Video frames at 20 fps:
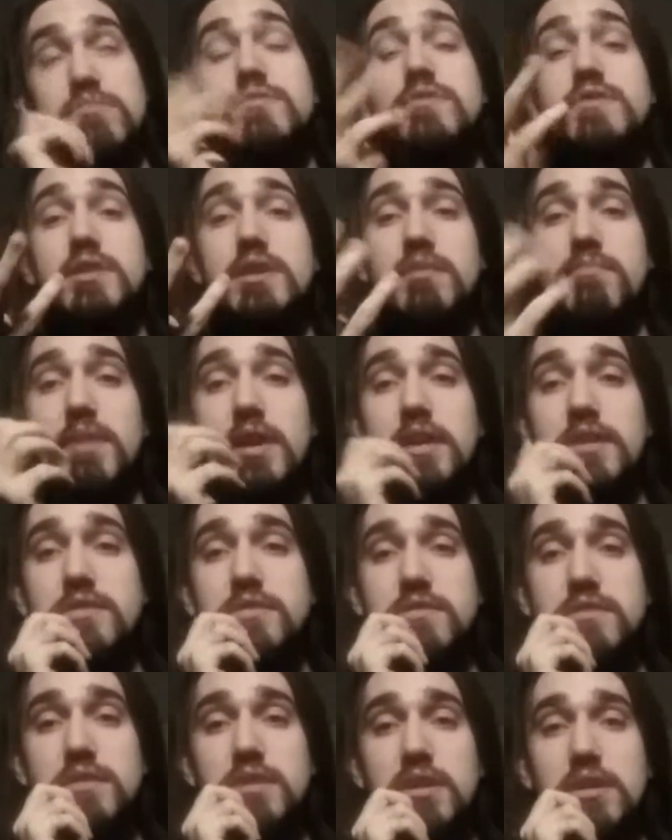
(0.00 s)
C
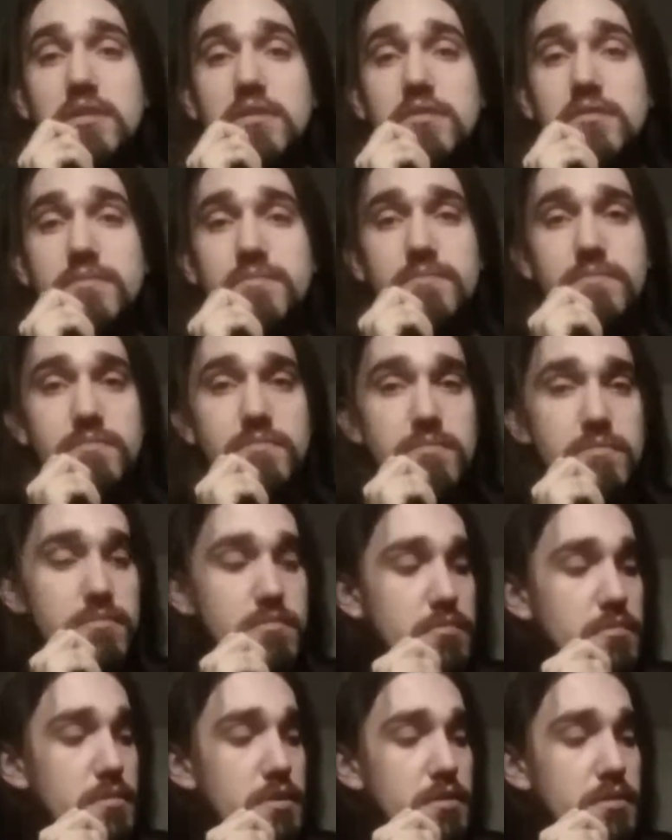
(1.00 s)
major scale.
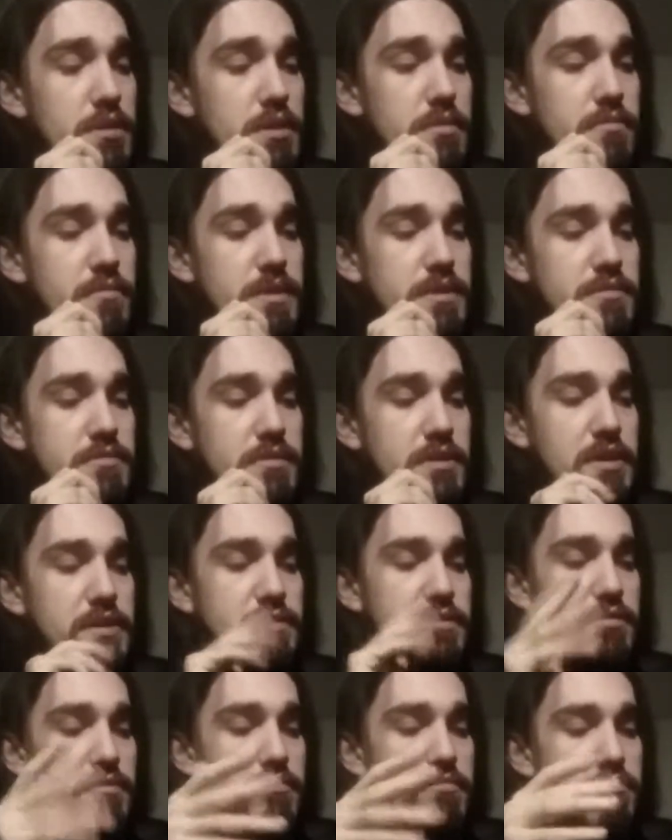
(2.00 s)
It basically
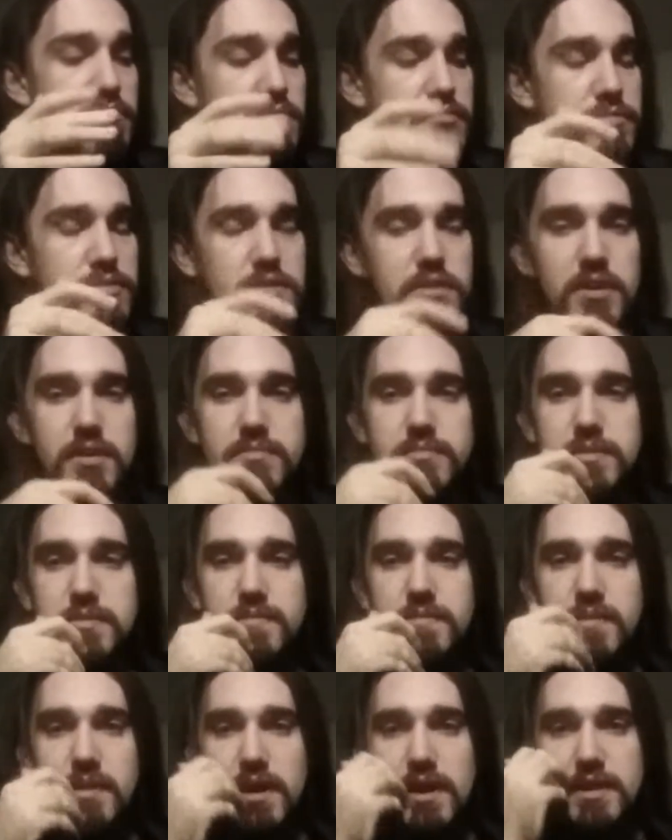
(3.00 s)
has no sharps or
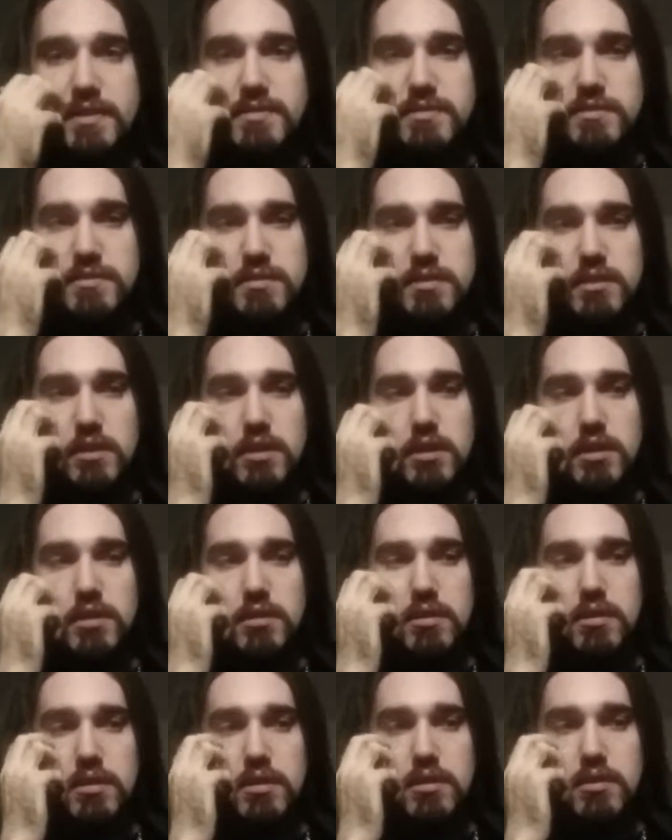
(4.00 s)
flats,
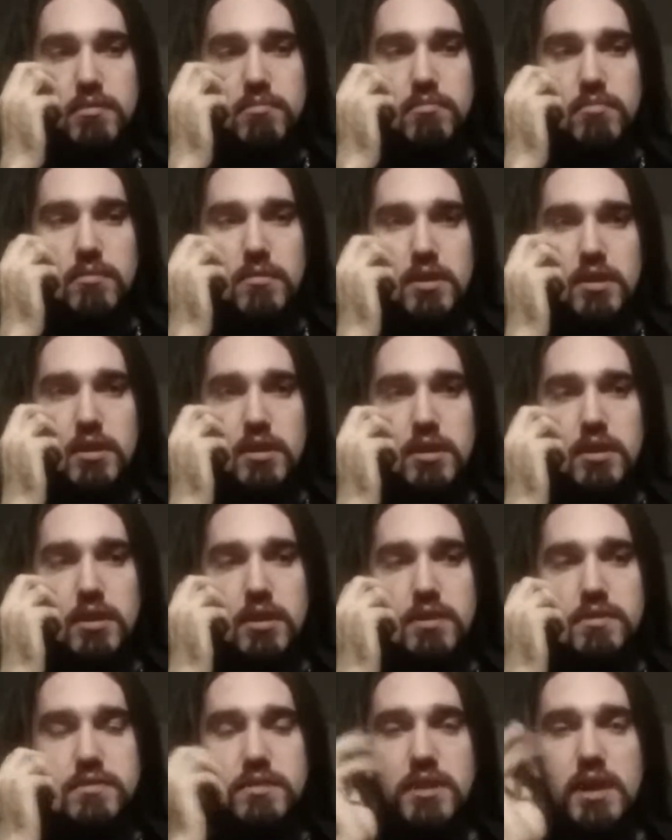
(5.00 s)
and so
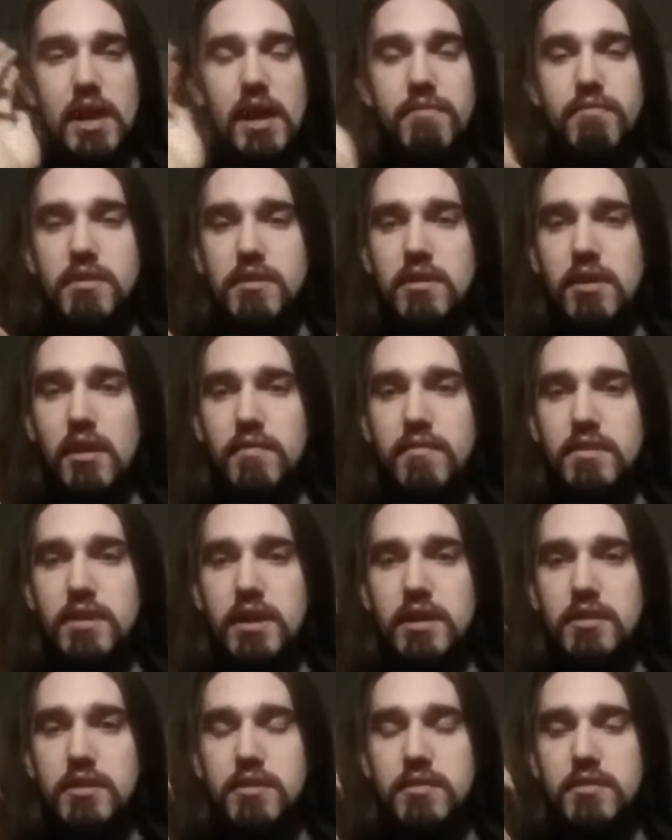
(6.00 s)
I haven't covered
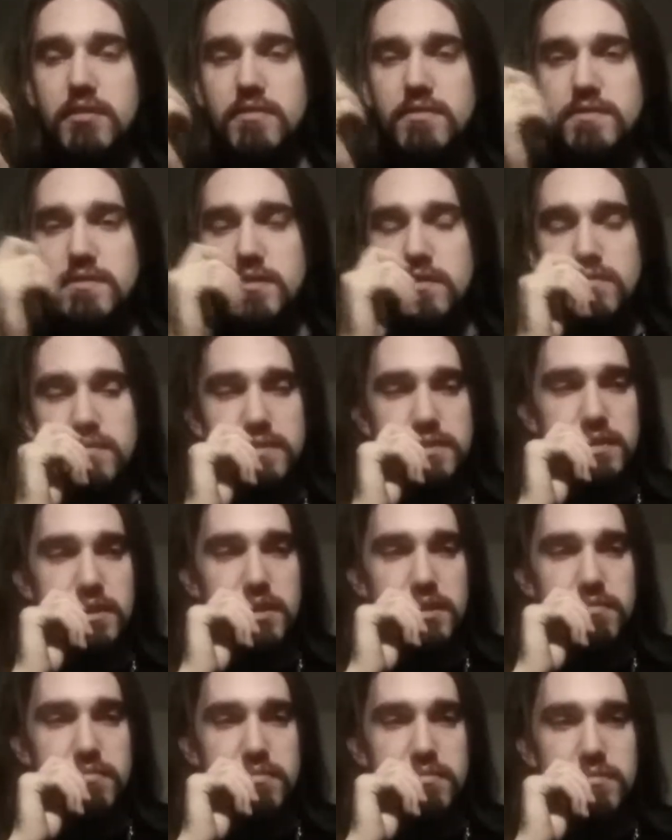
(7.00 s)
any of those notes
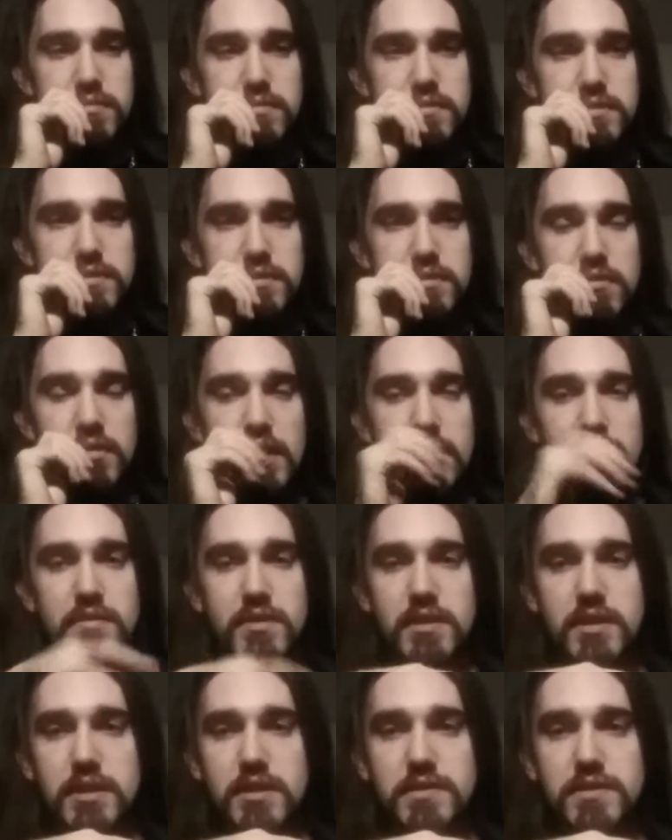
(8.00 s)
yet. So
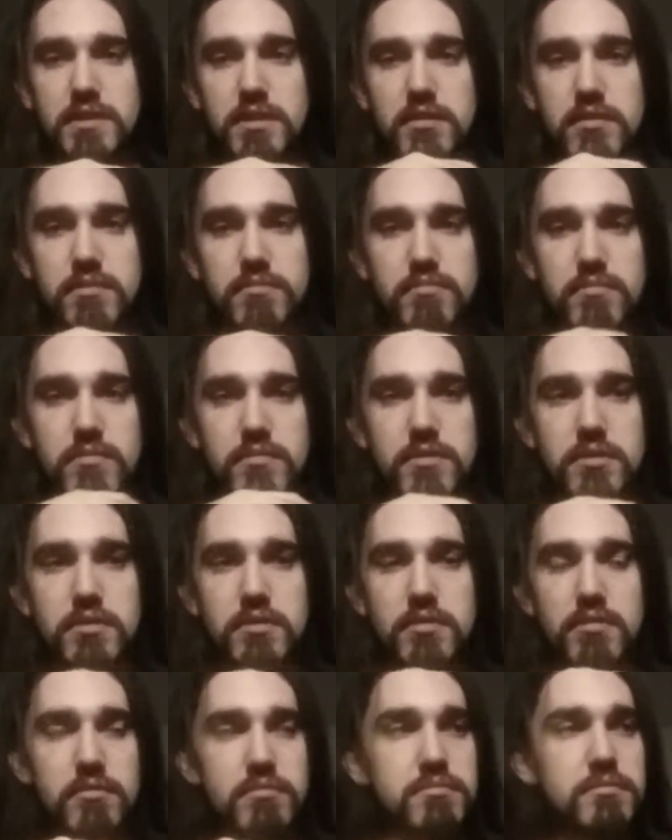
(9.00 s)
everything's a
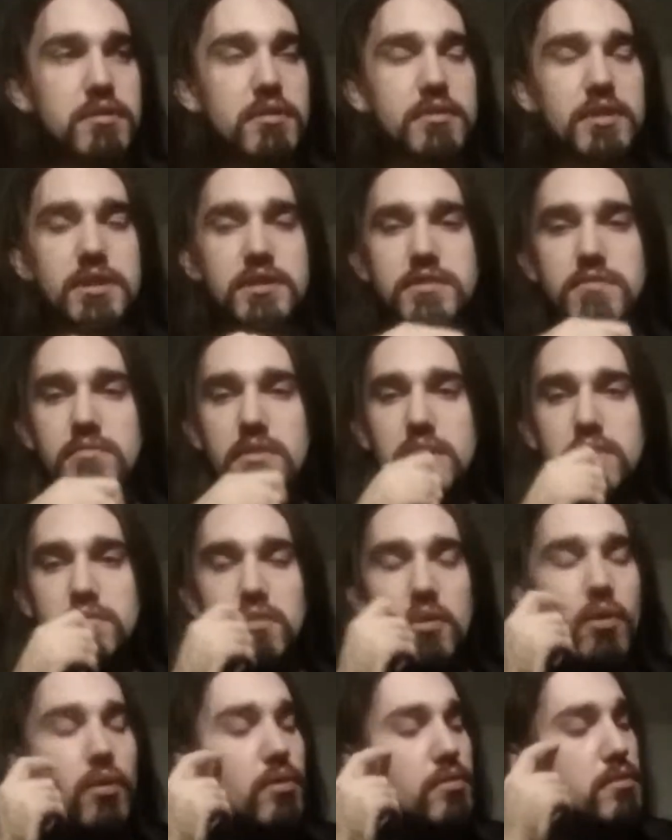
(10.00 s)
nice round
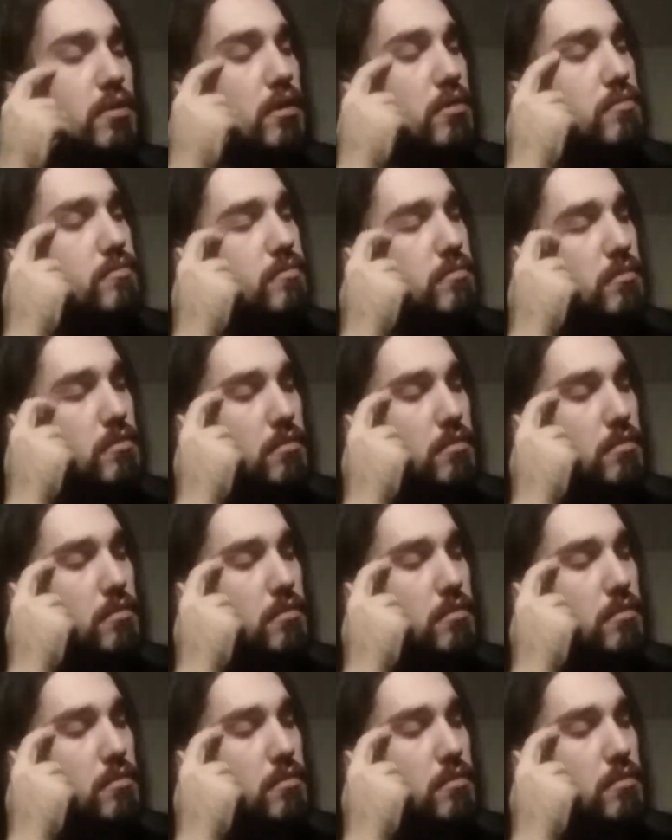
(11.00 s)
whole note.